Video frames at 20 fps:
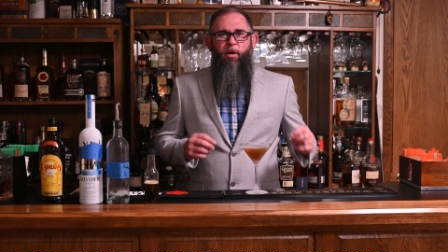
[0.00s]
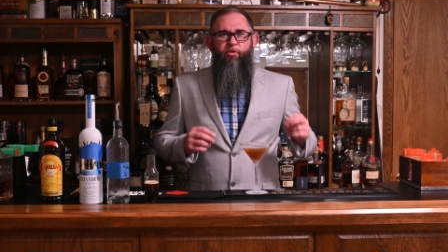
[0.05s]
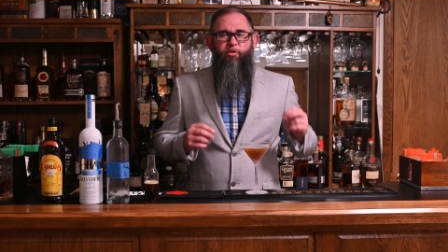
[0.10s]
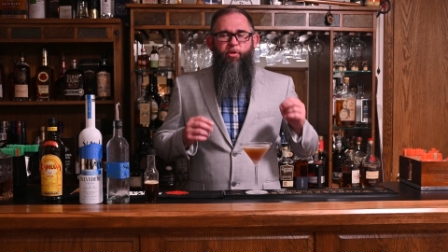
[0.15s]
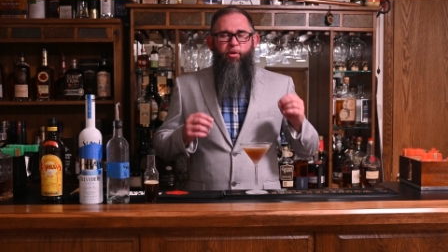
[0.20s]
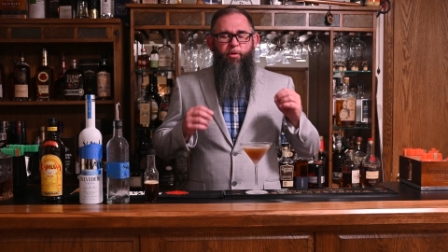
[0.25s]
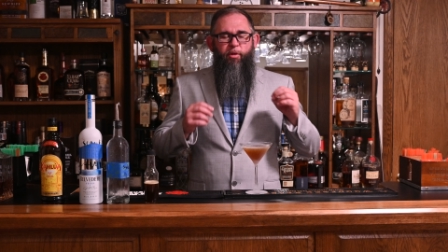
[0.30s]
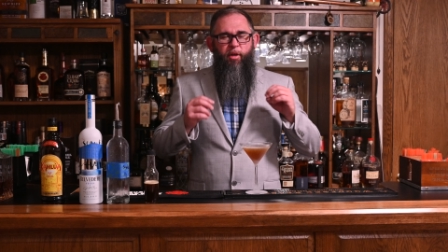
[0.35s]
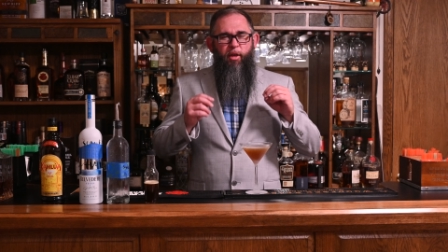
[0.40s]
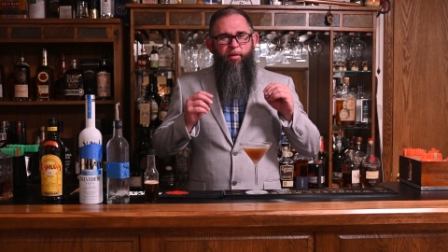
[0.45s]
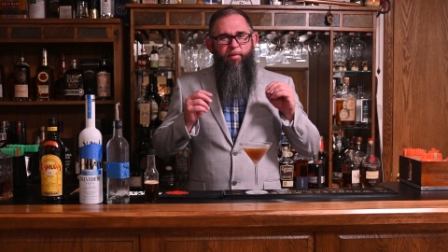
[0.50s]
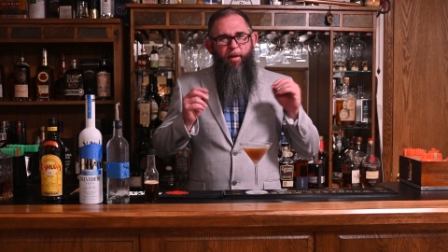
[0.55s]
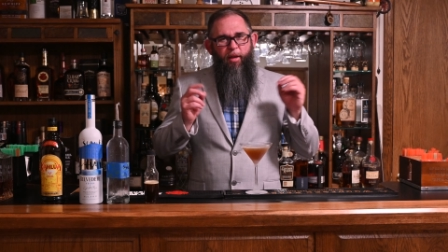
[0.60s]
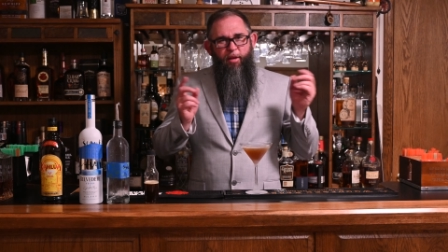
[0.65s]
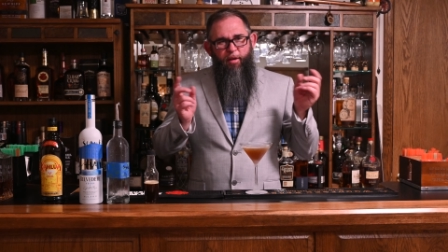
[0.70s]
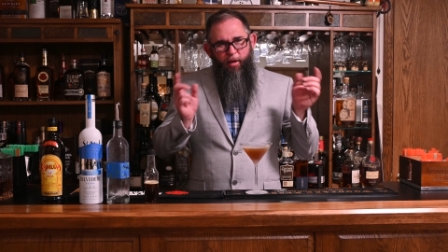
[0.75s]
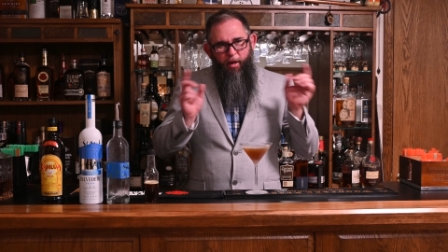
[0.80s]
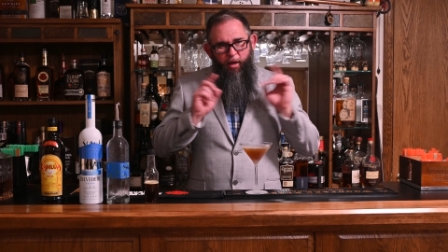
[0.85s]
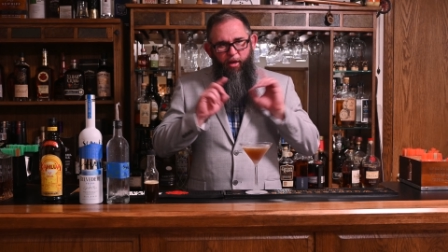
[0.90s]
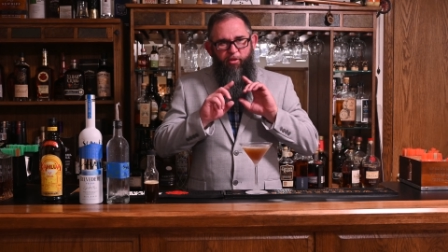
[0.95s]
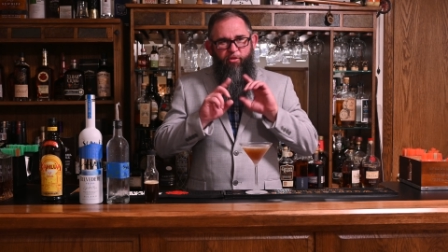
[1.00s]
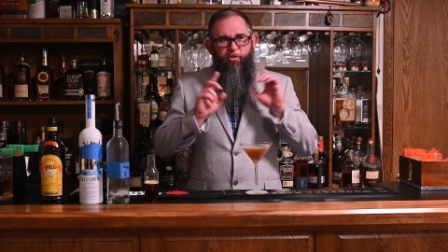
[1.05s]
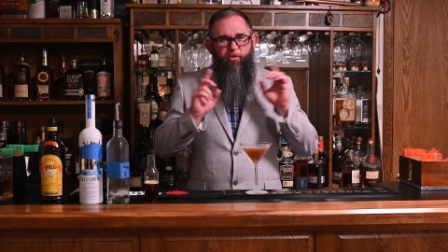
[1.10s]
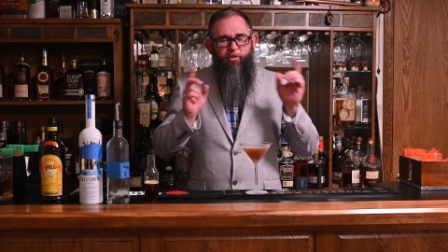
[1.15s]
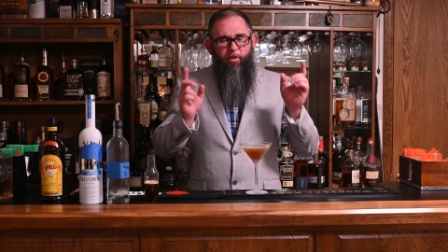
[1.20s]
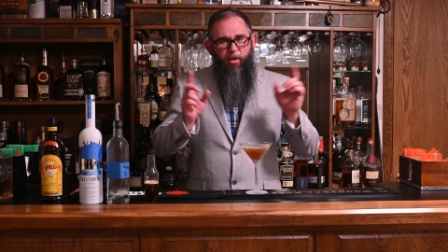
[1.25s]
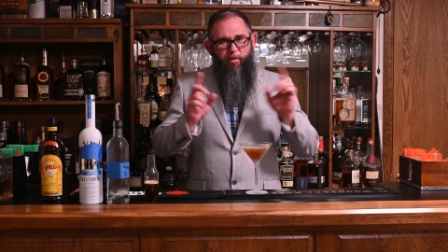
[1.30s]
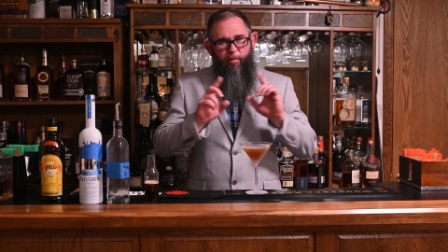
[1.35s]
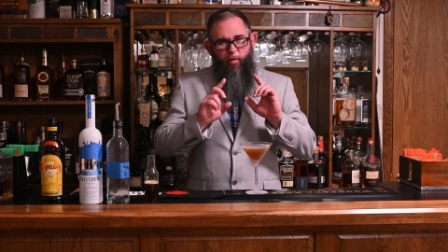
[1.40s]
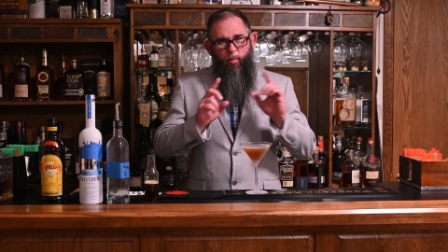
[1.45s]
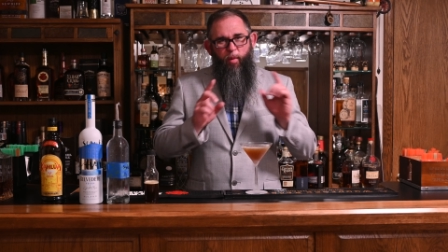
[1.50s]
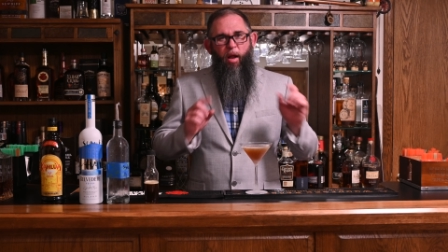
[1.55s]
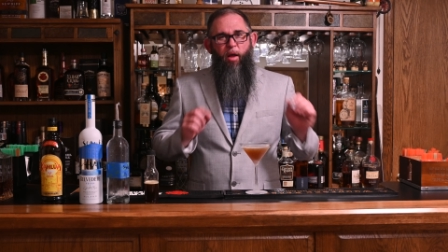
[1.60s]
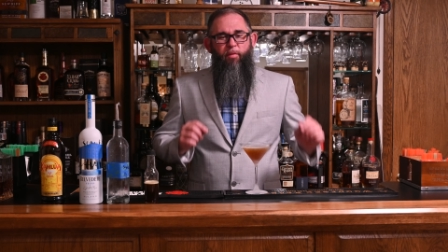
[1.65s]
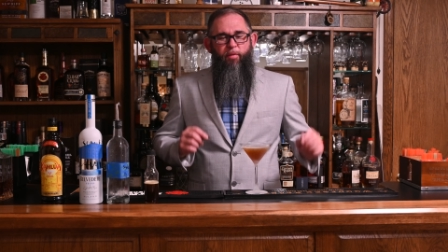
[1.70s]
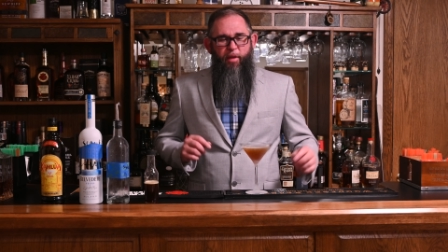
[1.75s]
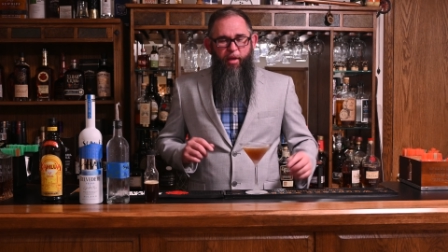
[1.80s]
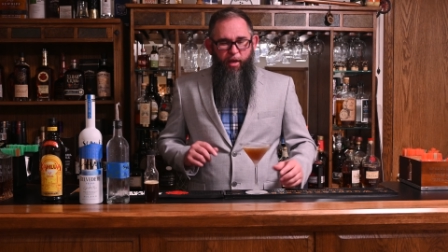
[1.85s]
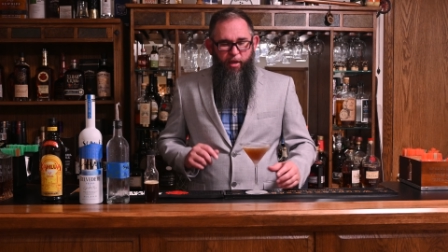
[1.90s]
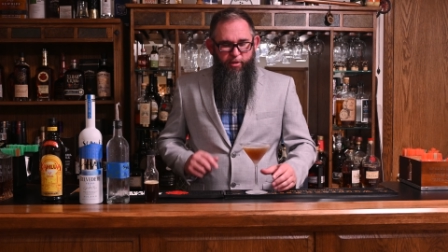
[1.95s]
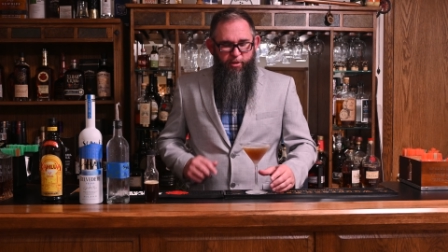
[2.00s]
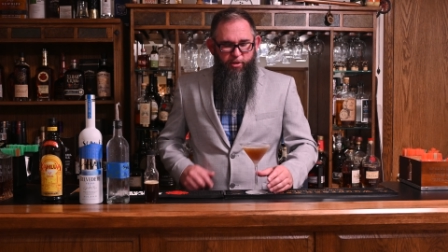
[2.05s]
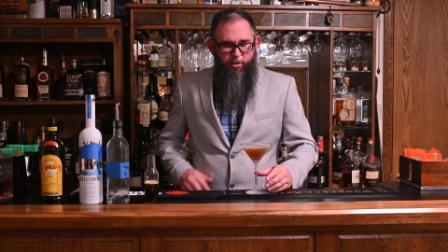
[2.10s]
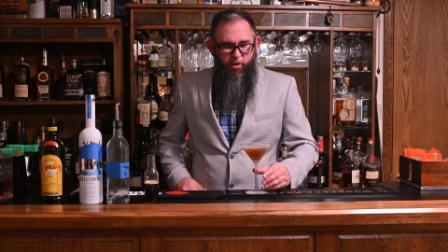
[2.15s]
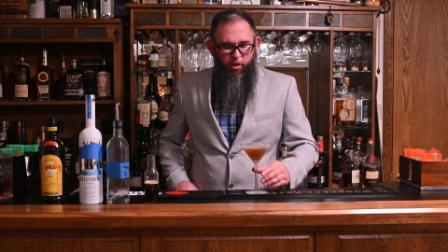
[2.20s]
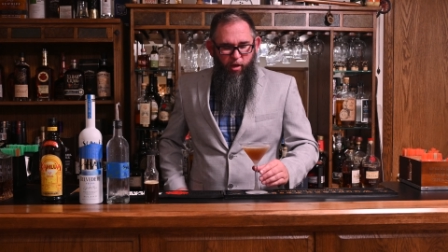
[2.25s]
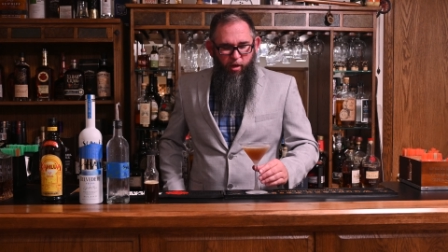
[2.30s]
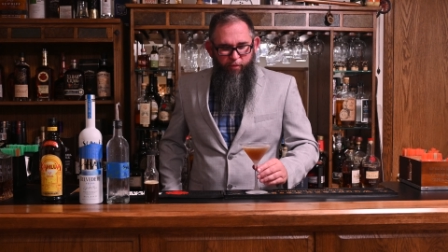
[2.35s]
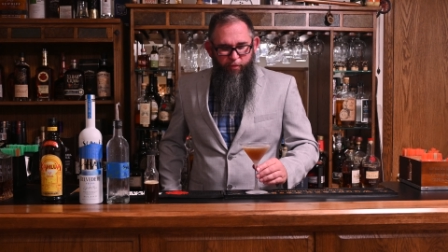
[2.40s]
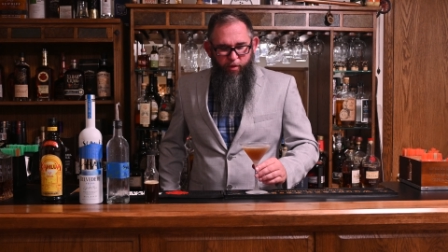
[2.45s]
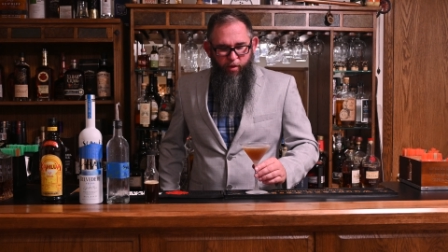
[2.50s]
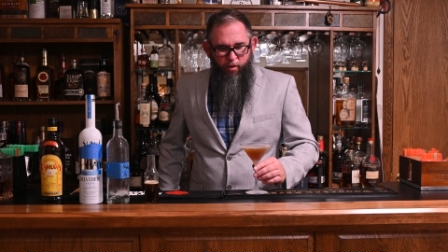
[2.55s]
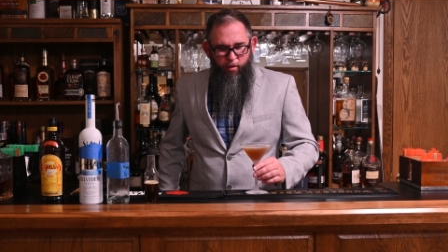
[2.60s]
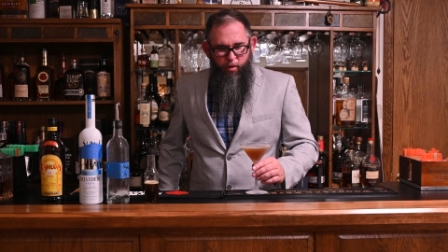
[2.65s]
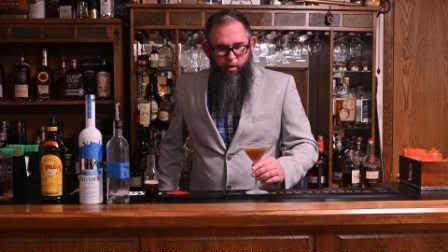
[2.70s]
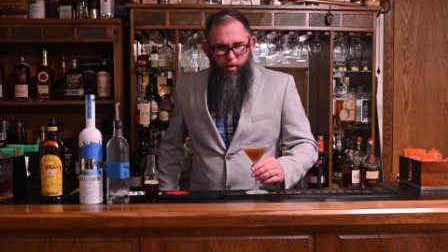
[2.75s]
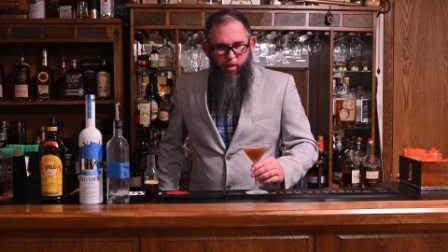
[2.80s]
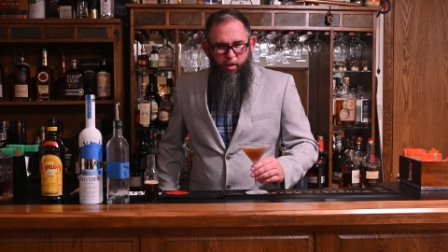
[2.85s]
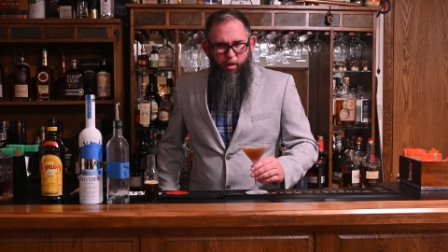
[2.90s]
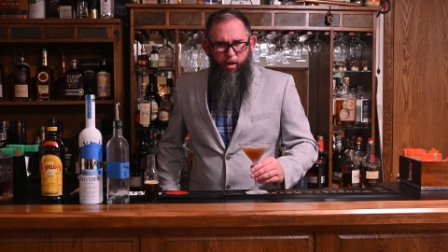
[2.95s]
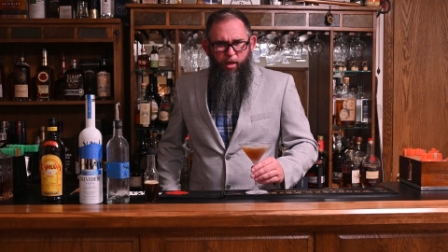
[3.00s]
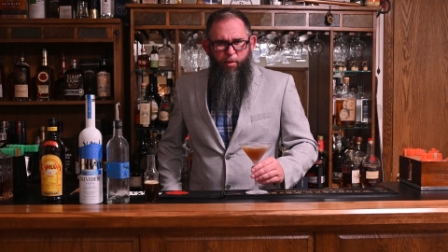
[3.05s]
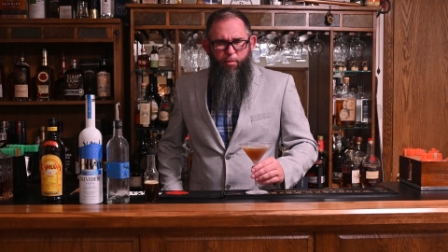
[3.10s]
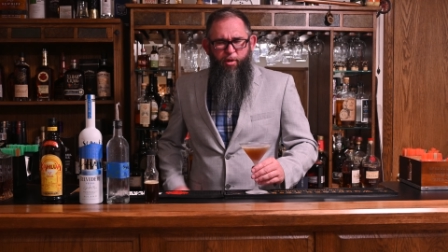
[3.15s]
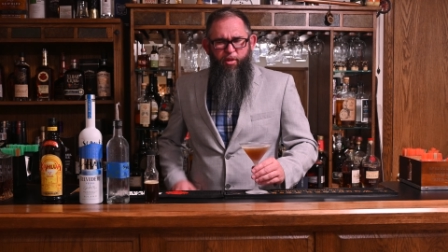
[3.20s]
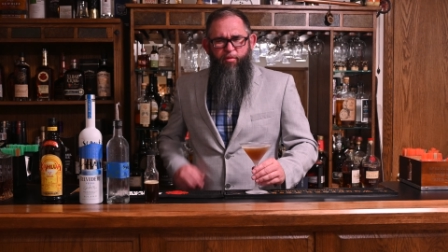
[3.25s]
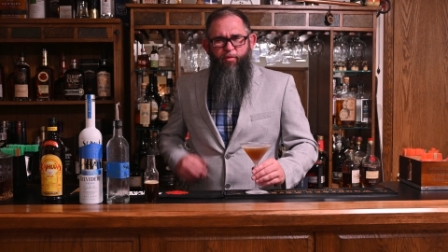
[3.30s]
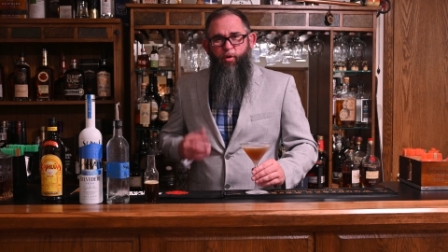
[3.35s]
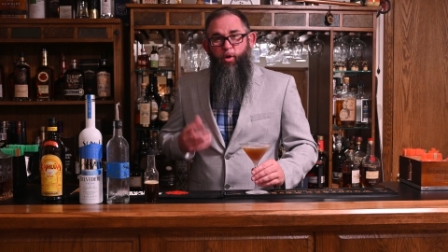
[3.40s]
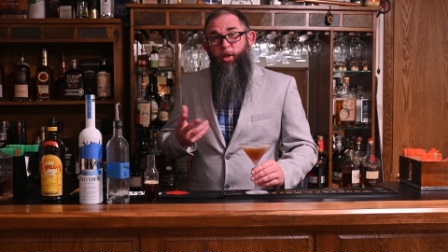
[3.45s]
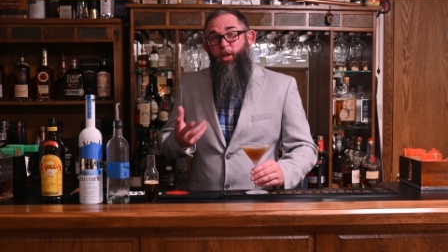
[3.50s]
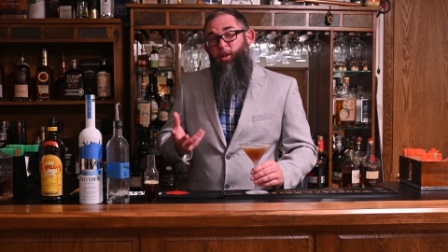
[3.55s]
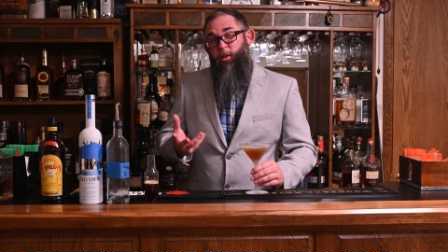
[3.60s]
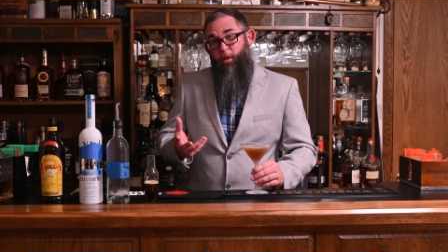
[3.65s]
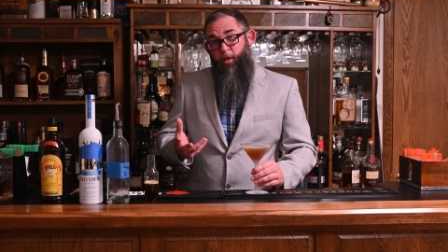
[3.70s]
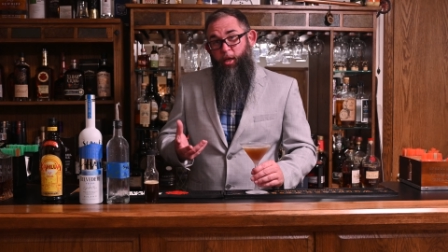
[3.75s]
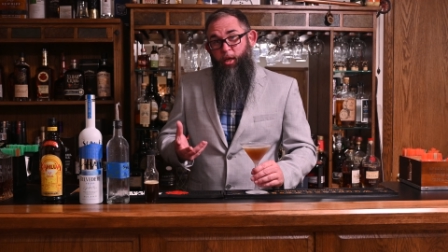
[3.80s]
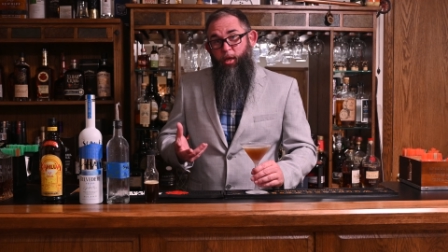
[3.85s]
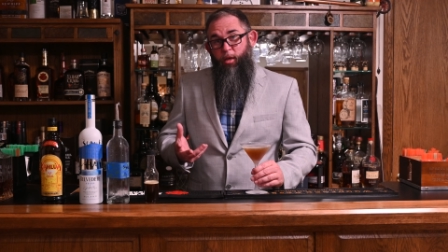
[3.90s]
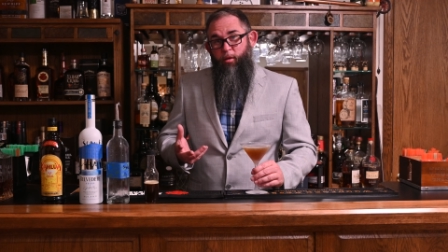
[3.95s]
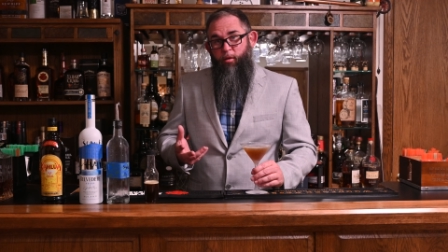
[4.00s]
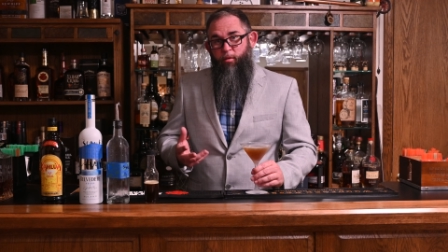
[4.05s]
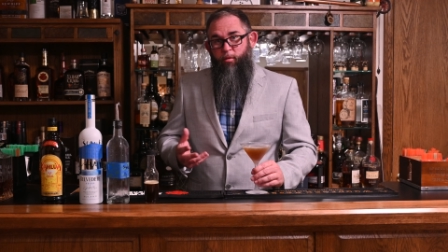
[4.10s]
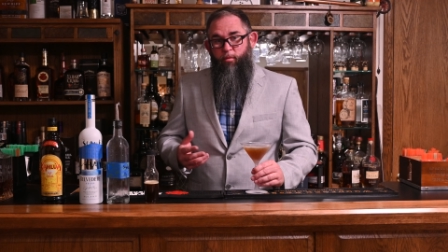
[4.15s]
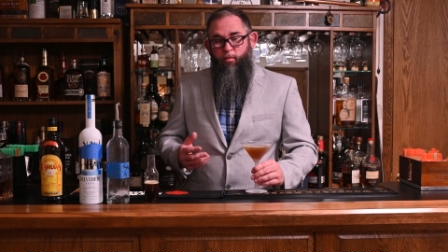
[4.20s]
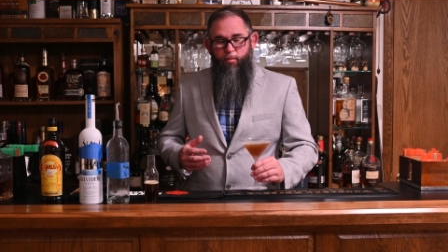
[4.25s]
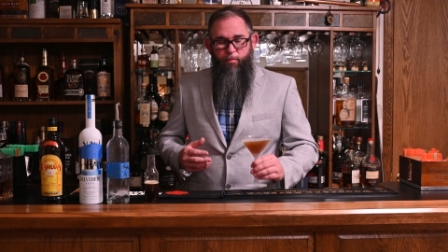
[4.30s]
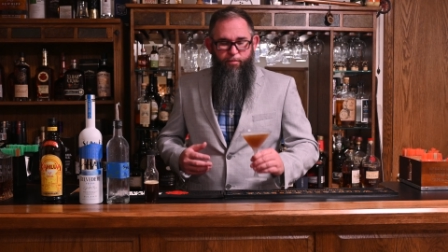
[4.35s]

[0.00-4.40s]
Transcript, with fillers: So you're getting that nice, just kind of around the edges coffee, but it's very clean.